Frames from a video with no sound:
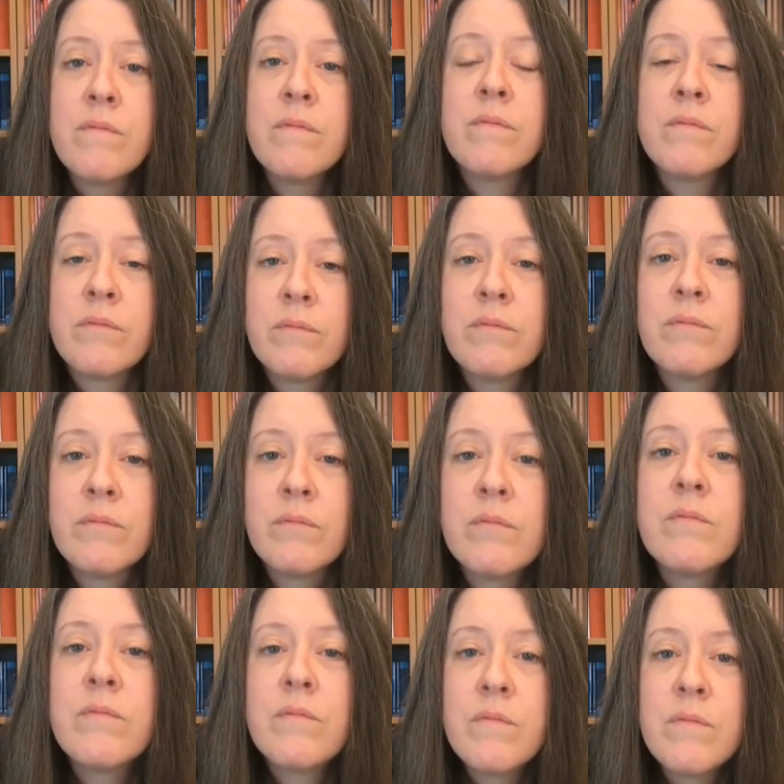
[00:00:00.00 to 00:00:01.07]

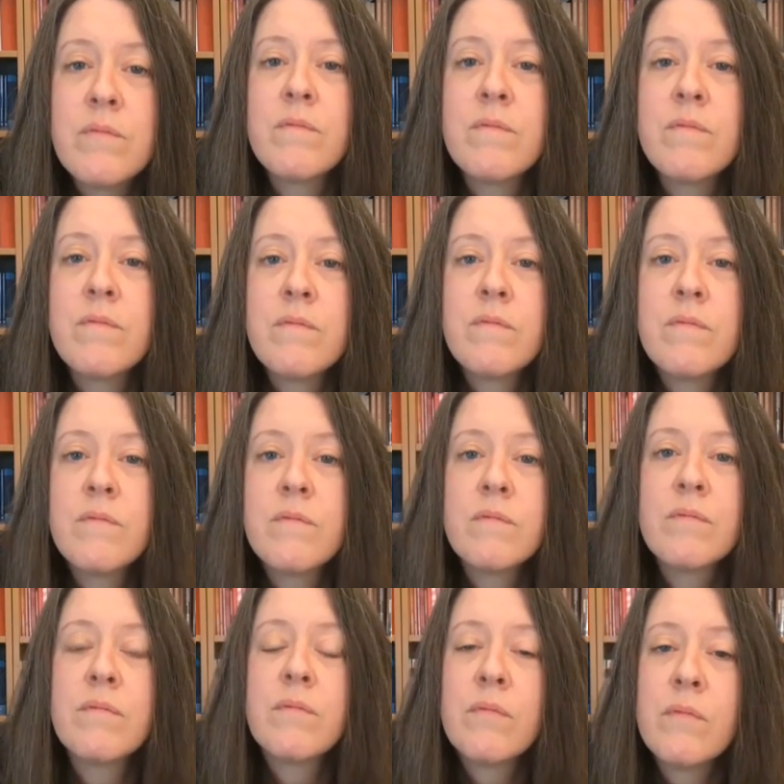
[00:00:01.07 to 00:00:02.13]

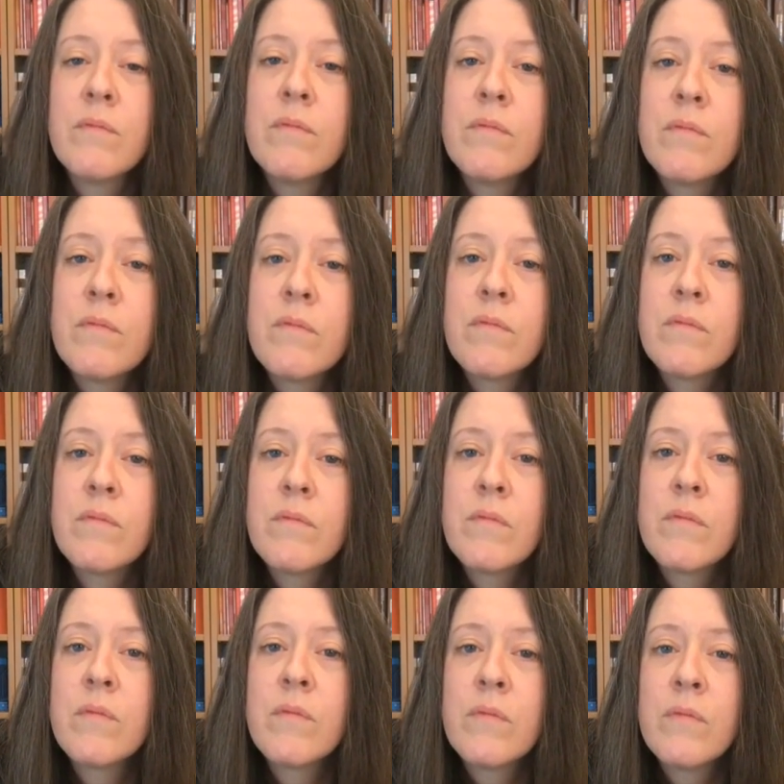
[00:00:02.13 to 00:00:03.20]

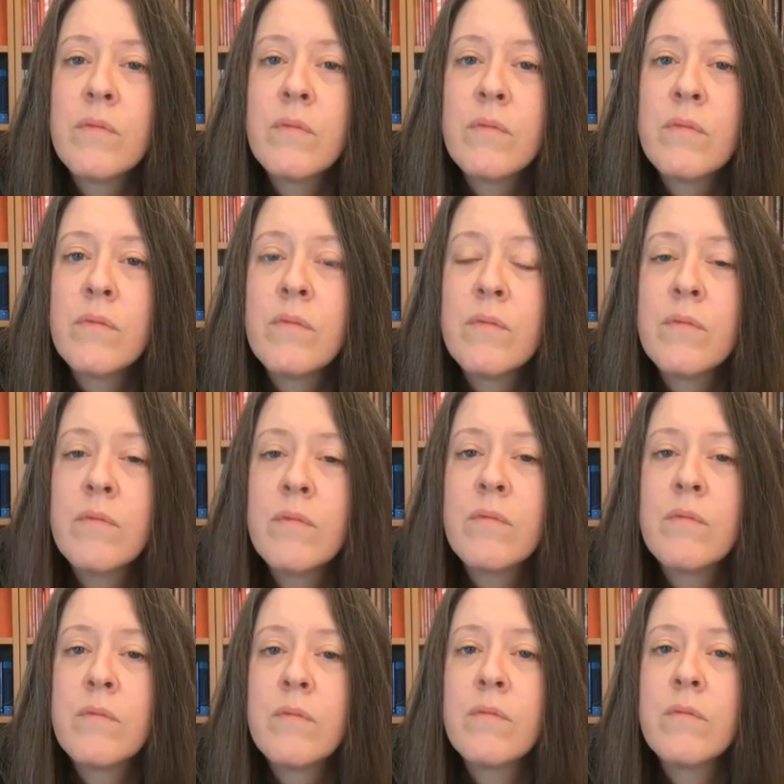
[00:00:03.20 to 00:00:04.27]

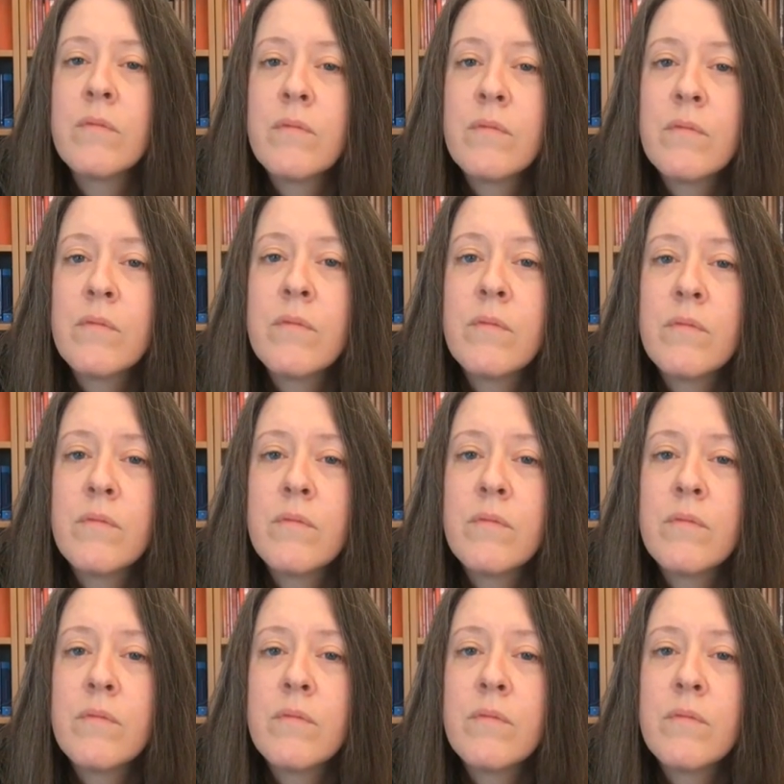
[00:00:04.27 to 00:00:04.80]
(not speaking)